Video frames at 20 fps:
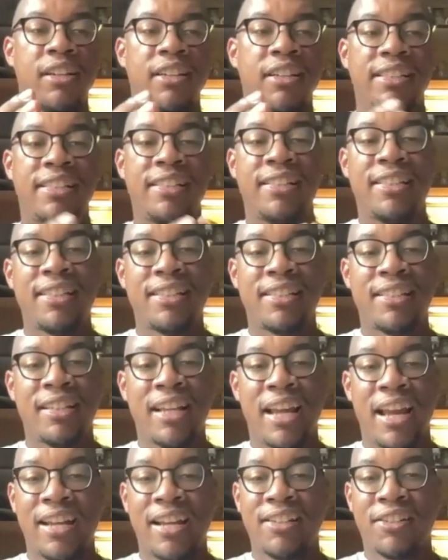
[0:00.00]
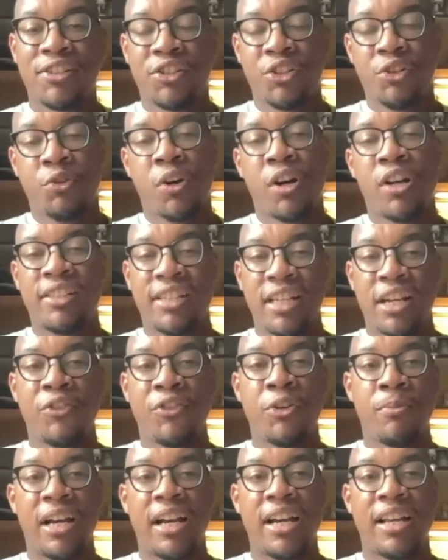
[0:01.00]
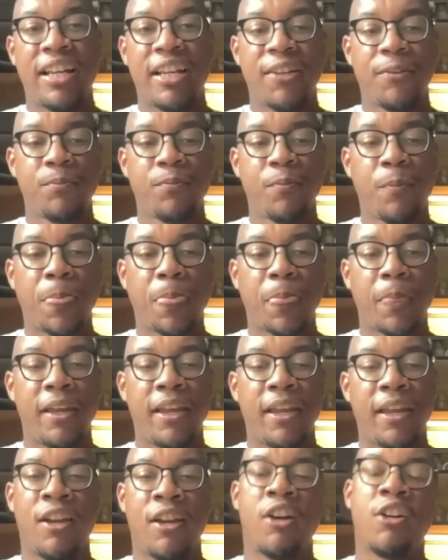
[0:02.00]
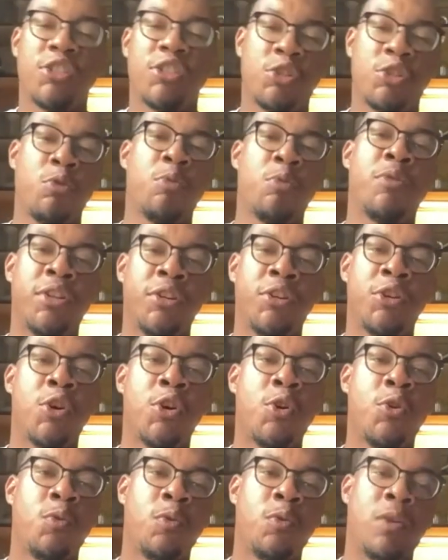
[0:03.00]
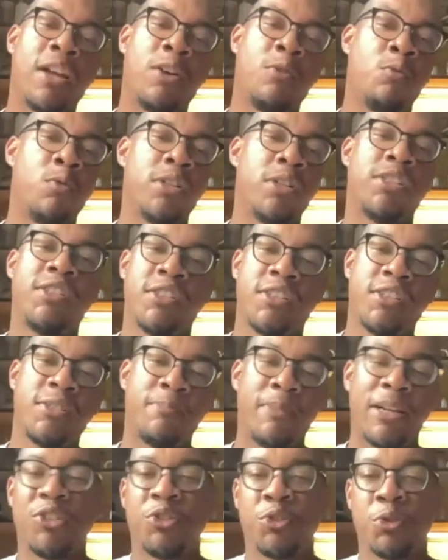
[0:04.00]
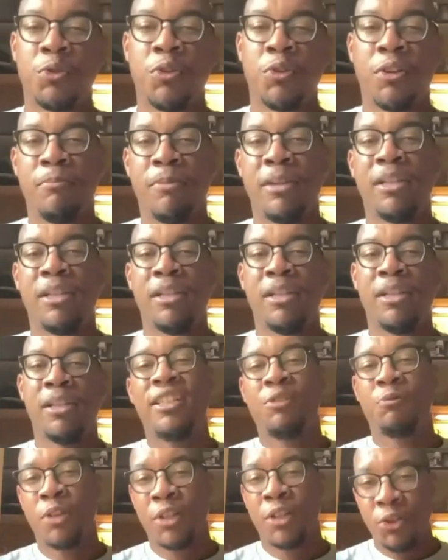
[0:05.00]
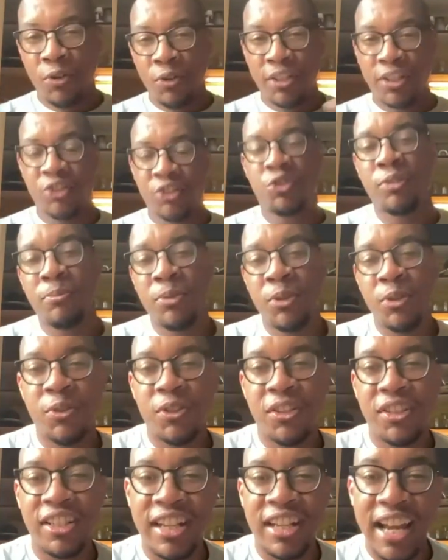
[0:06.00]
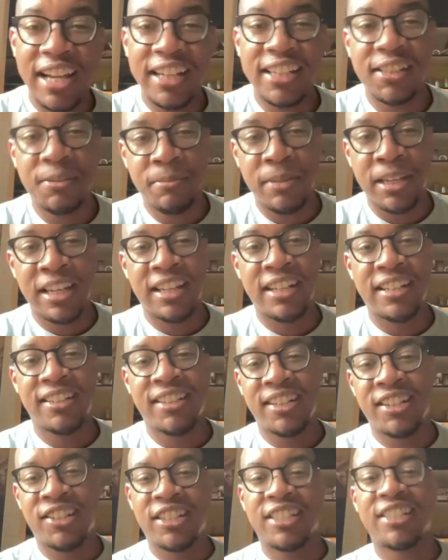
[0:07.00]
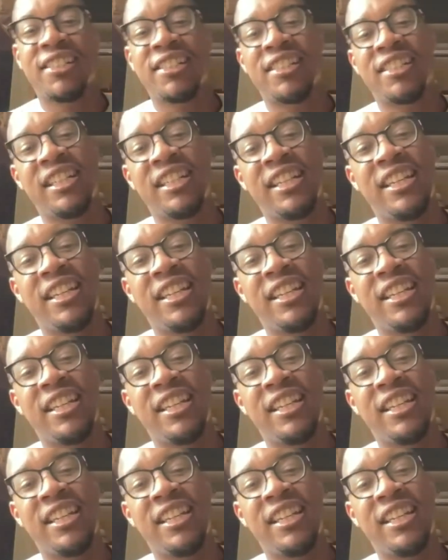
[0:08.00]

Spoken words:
consistent answers across everybody. And also we want to know, like, what's your special abilities? What do you contribute to the X-Men, to the Justice